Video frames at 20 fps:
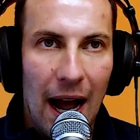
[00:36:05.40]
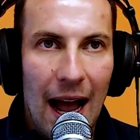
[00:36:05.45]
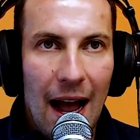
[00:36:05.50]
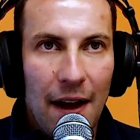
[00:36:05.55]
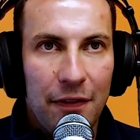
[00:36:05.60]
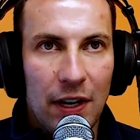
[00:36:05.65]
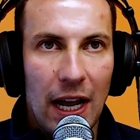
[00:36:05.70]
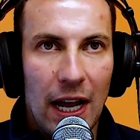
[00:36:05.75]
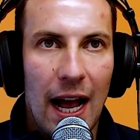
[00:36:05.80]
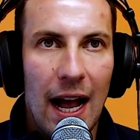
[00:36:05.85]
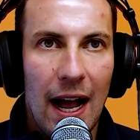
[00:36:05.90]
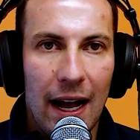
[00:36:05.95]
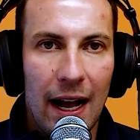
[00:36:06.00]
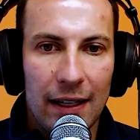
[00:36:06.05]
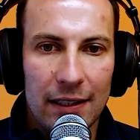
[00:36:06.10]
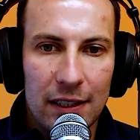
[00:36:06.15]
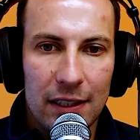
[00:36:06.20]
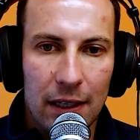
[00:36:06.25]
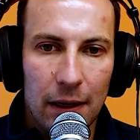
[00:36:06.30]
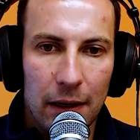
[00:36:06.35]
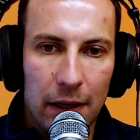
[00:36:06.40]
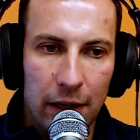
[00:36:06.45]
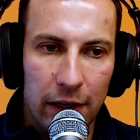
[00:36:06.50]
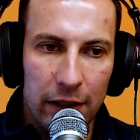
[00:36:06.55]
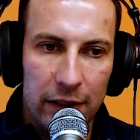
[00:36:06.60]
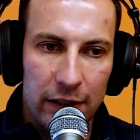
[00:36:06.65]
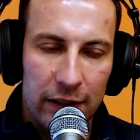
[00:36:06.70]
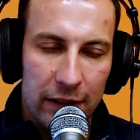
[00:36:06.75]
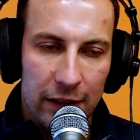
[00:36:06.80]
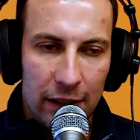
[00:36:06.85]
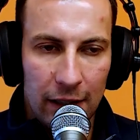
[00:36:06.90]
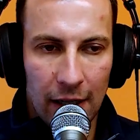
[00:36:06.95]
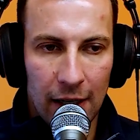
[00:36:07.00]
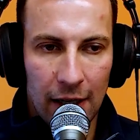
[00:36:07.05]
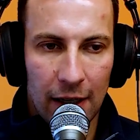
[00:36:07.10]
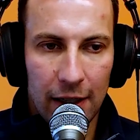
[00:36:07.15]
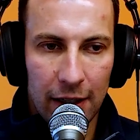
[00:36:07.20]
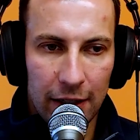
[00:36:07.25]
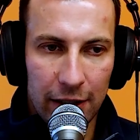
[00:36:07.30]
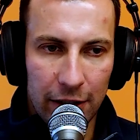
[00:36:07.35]
I have to ask, because
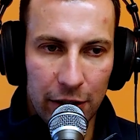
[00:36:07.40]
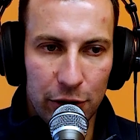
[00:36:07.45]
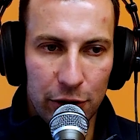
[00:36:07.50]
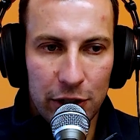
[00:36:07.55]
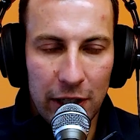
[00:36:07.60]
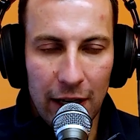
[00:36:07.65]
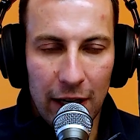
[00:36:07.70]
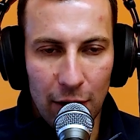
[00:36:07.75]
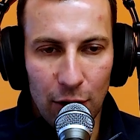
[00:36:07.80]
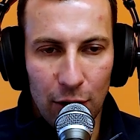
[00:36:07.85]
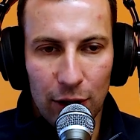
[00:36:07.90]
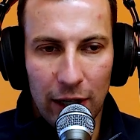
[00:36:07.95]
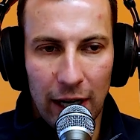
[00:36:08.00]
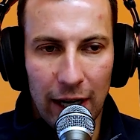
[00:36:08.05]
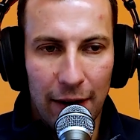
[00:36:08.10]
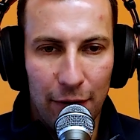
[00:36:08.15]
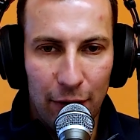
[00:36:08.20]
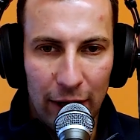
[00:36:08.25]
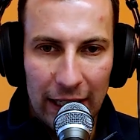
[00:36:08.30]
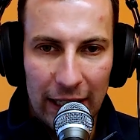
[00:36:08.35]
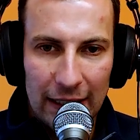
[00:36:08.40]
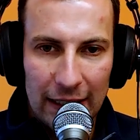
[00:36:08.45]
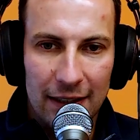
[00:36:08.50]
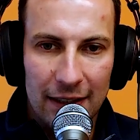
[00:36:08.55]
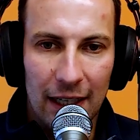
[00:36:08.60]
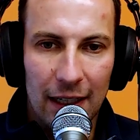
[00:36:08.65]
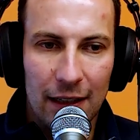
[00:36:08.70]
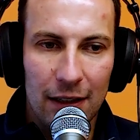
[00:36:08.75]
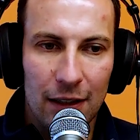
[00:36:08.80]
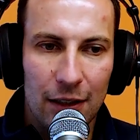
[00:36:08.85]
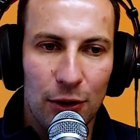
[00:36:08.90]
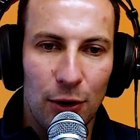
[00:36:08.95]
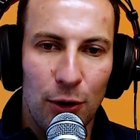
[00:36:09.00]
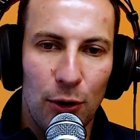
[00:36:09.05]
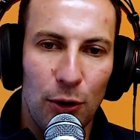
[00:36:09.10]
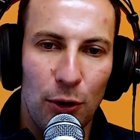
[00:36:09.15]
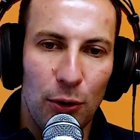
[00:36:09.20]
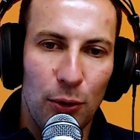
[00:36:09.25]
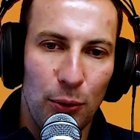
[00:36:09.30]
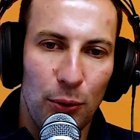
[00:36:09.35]
you said, okay, everything's
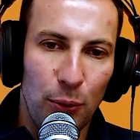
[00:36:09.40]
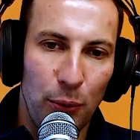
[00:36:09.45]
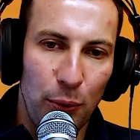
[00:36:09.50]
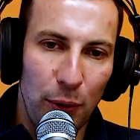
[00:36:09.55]
cyclical.